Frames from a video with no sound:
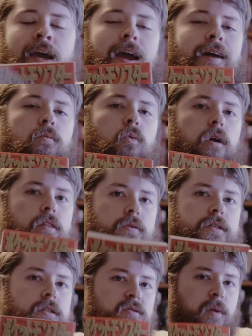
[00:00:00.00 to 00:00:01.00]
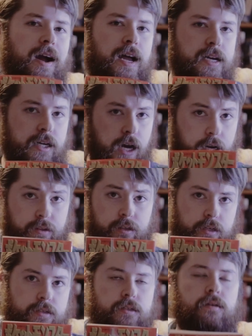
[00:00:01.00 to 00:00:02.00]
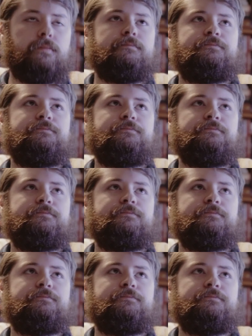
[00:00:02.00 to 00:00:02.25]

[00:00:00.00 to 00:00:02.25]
And one of the reasons why I got this,